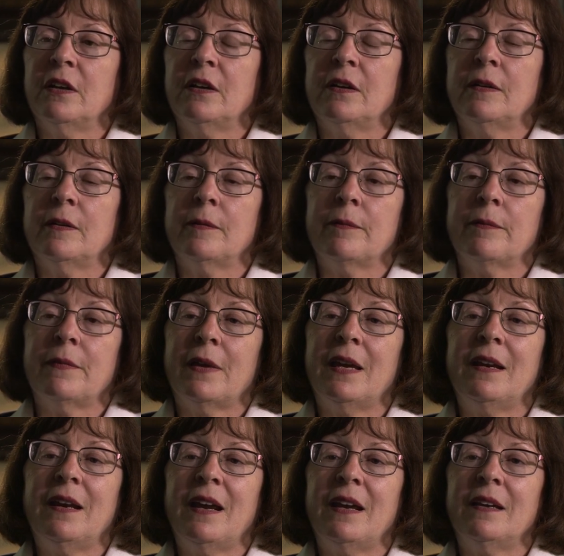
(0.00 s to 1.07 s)

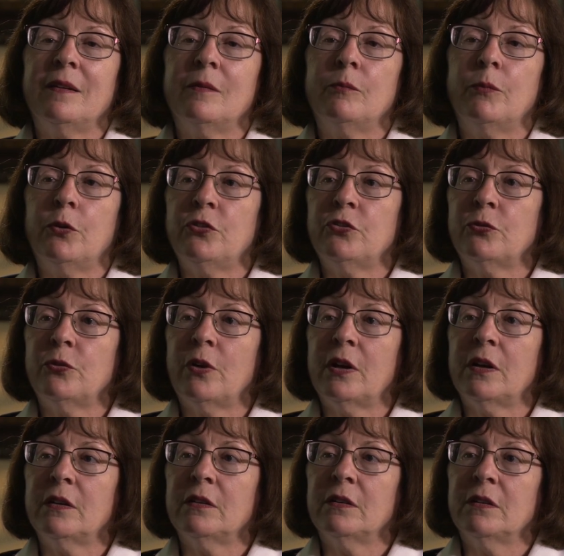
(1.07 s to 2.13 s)

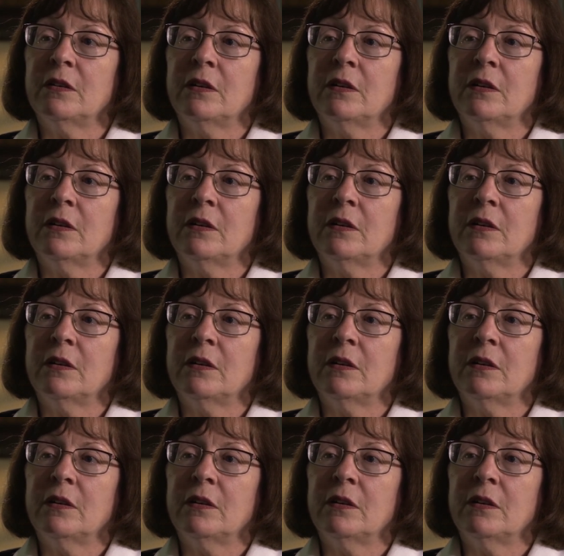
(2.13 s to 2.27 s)
Bushra